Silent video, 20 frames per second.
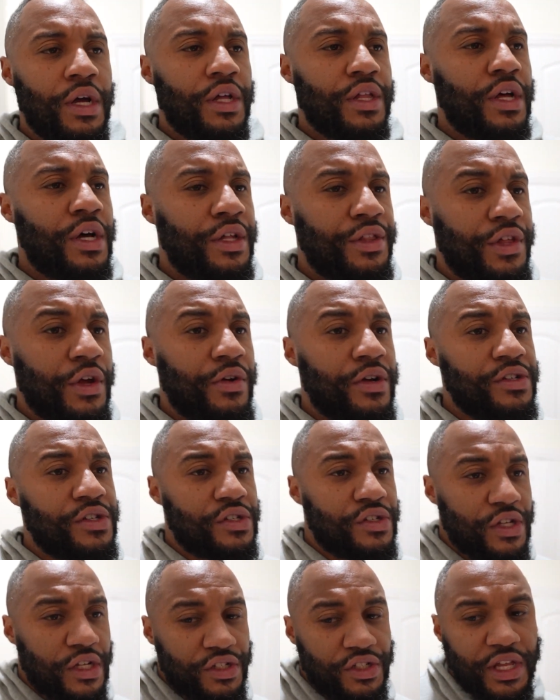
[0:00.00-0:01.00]
There is a
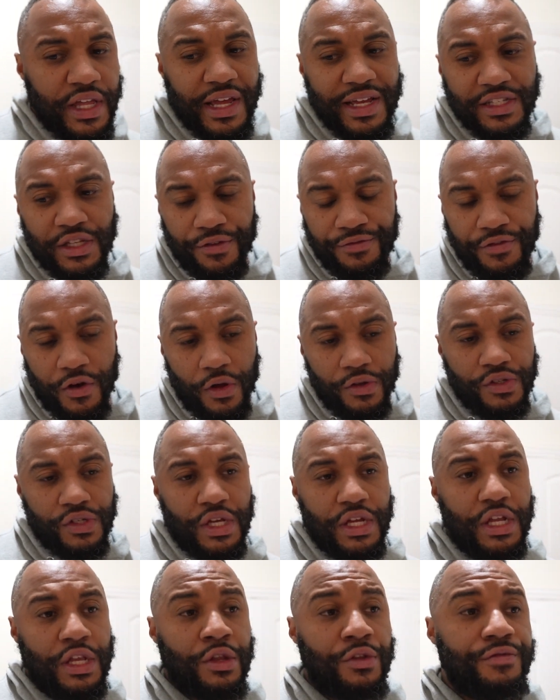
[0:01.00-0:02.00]
such thing as a false
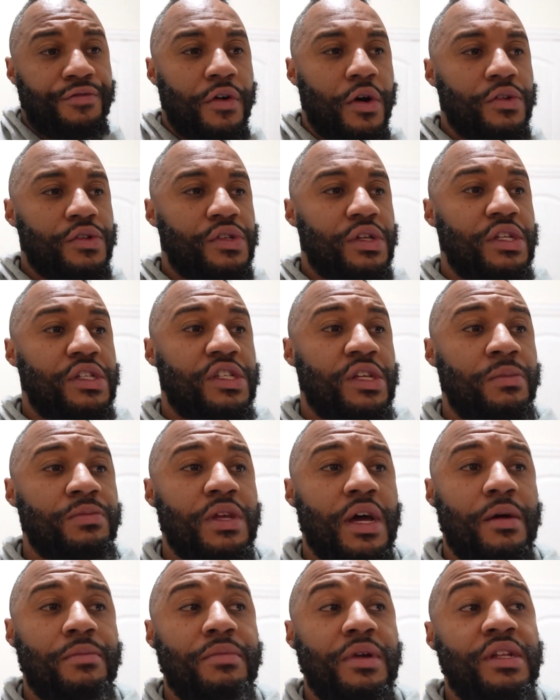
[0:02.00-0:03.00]
heat, and the false heat
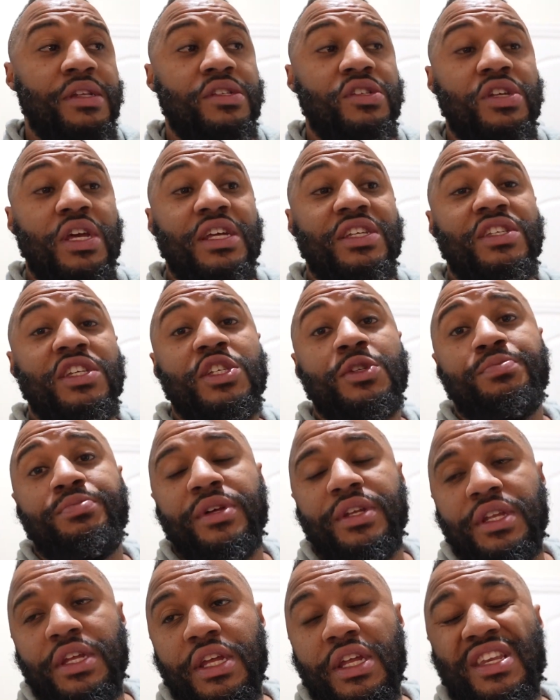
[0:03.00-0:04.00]
sometimes means it's a
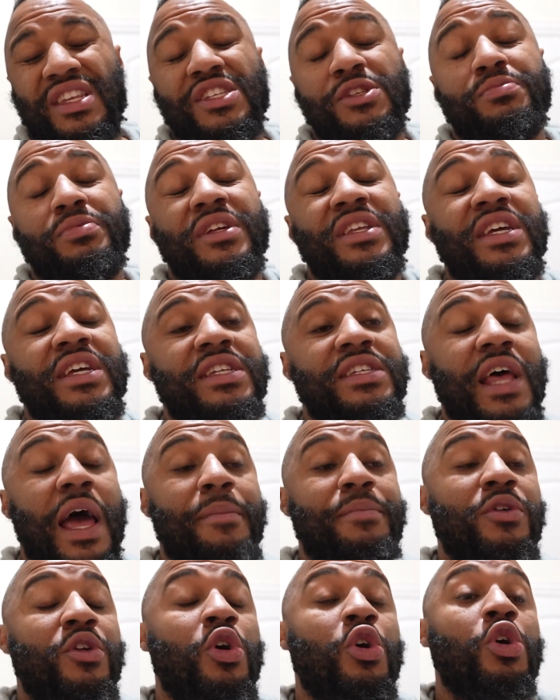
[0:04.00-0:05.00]
split heat. Split heats
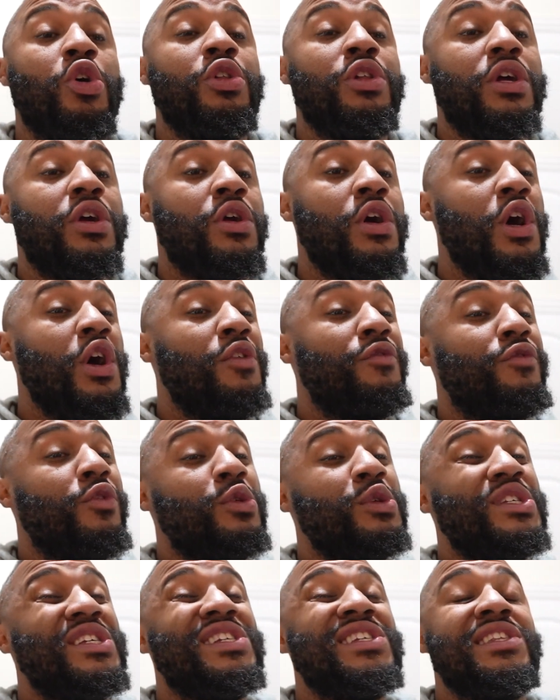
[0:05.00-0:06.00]
happen earlier
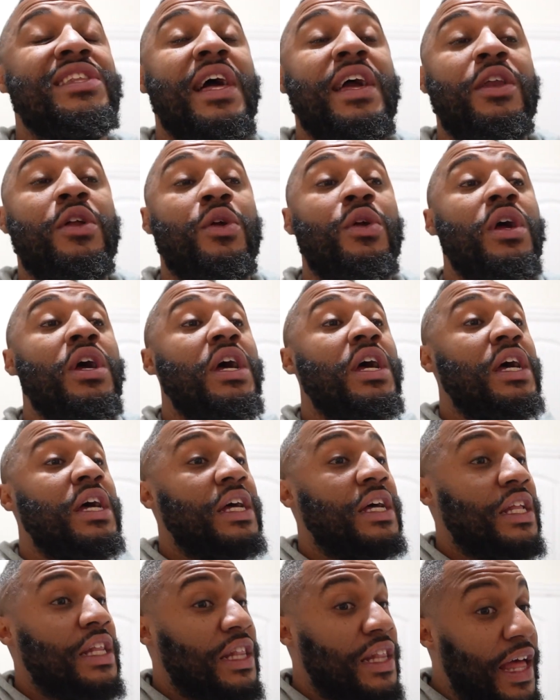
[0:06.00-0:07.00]
versus later.
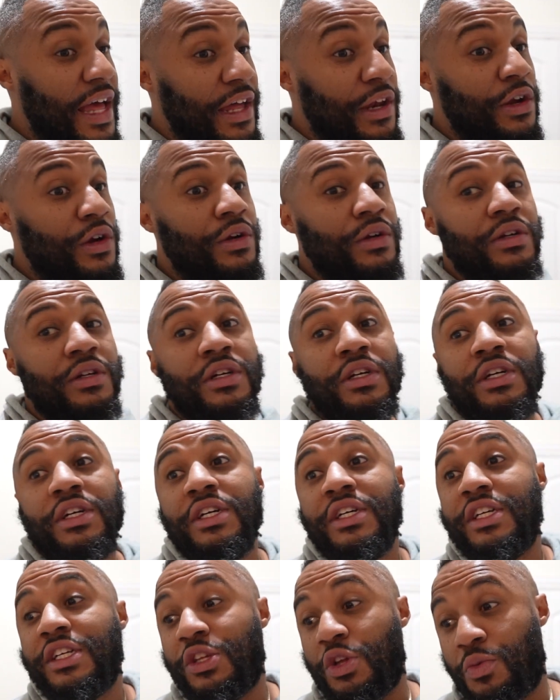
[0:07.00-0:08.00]
Later,
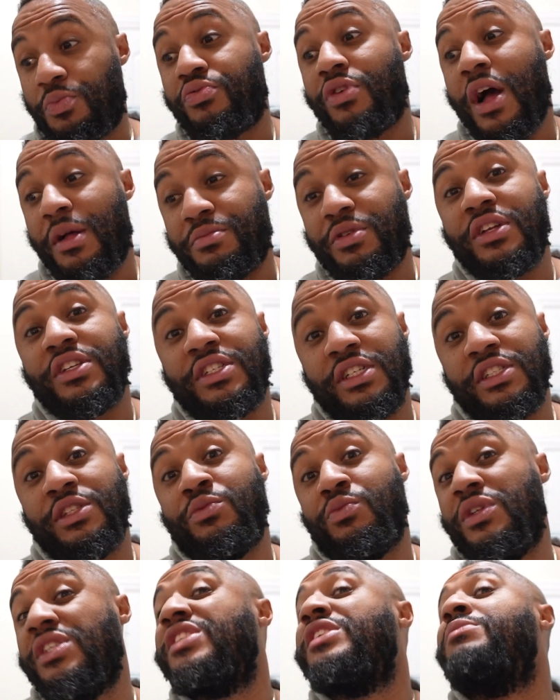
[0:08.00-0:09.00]
you probably are
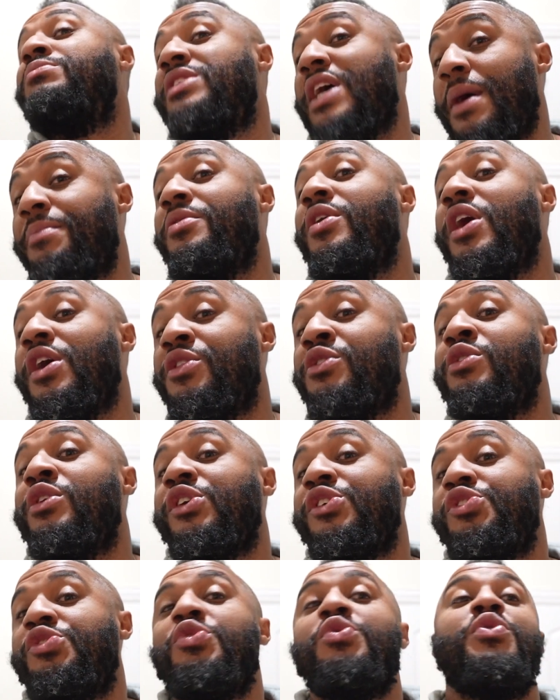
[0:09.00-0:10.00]
dealing with some type of other
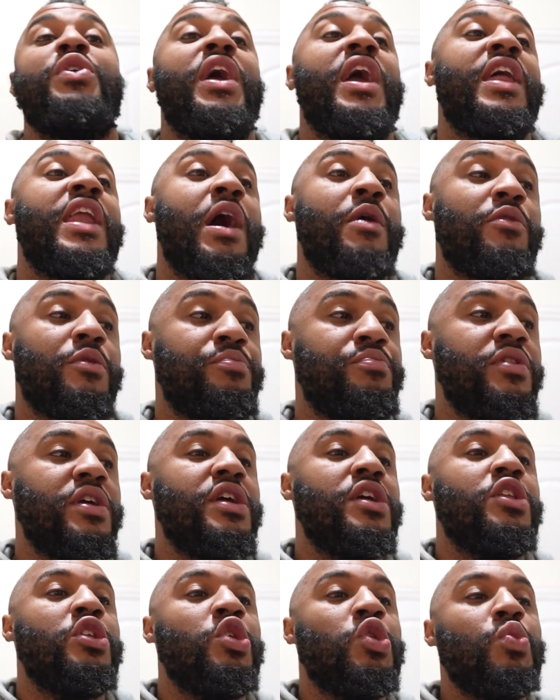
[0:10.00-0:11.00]
issue, and I
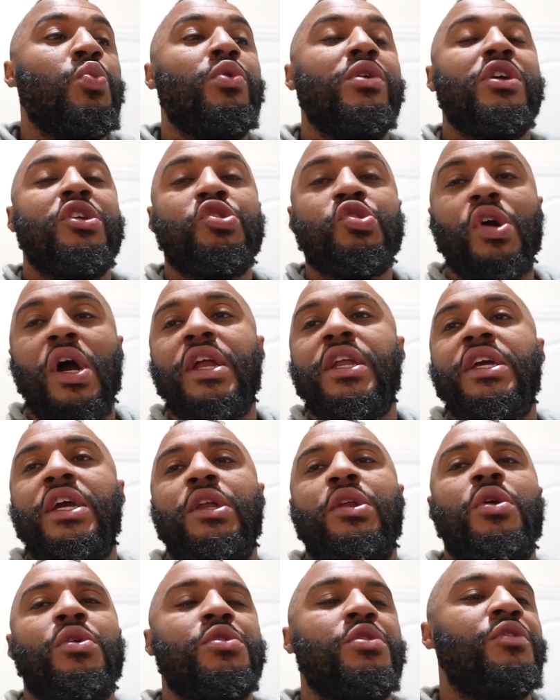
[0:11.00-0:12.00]
repeat, you want to try to
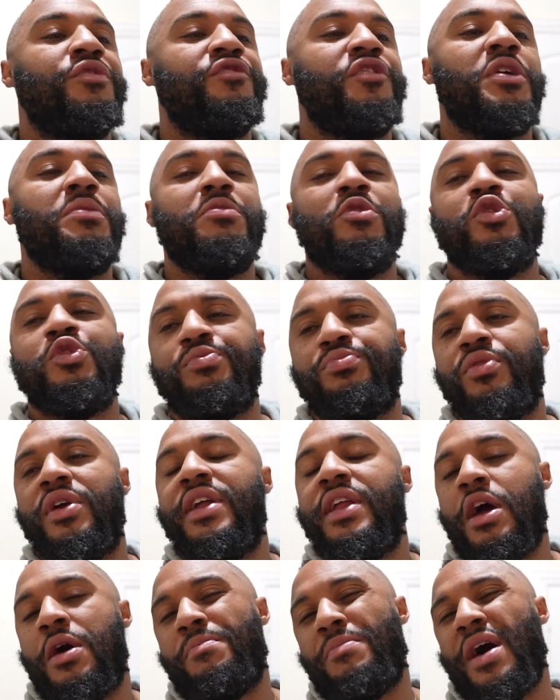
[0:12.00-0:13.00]
get all your females
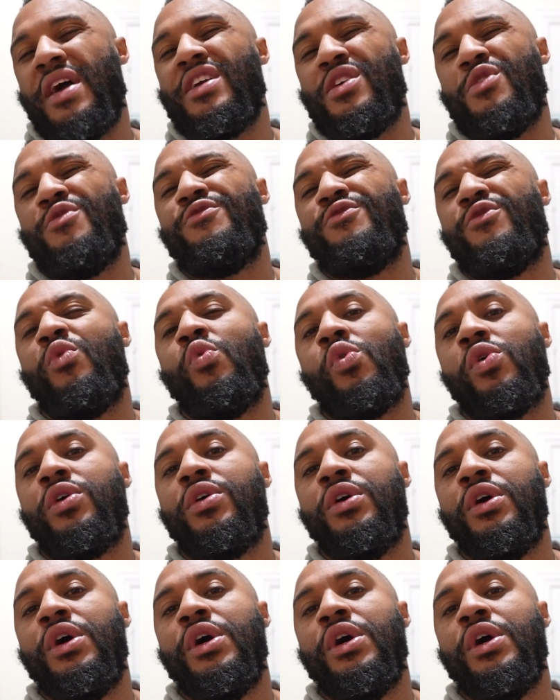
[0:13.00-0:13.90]
bred out by year 4.